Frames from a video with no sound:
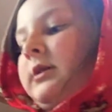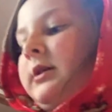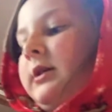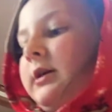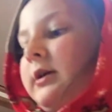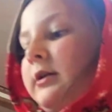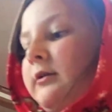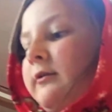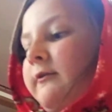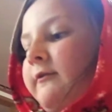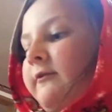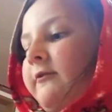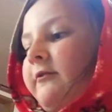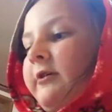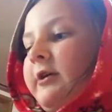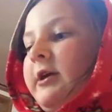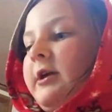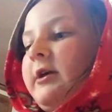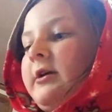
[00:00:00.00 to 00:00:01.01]
and
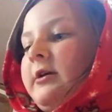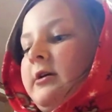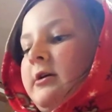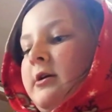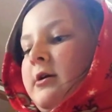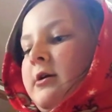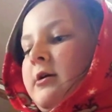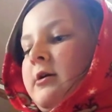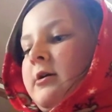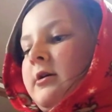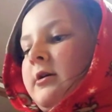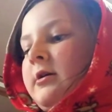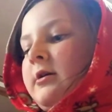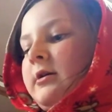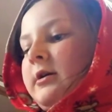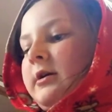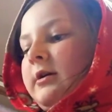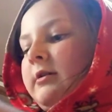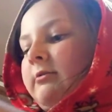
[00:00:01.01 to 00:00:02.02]
3.
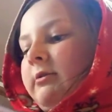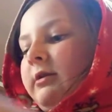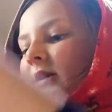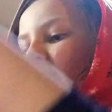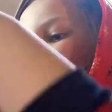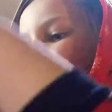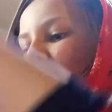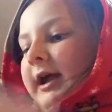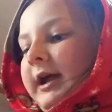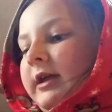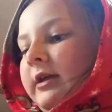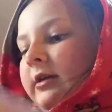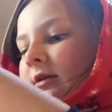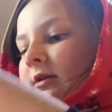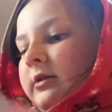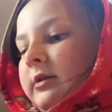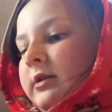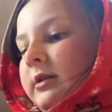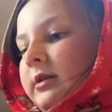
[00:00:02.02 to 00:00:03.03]
And once
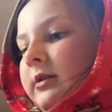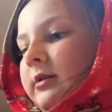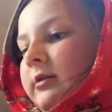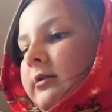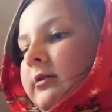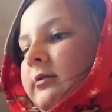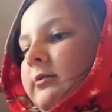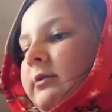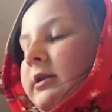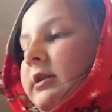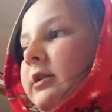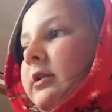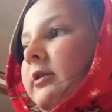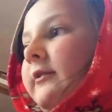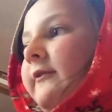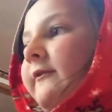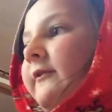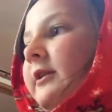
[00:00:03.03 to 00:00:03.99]
you're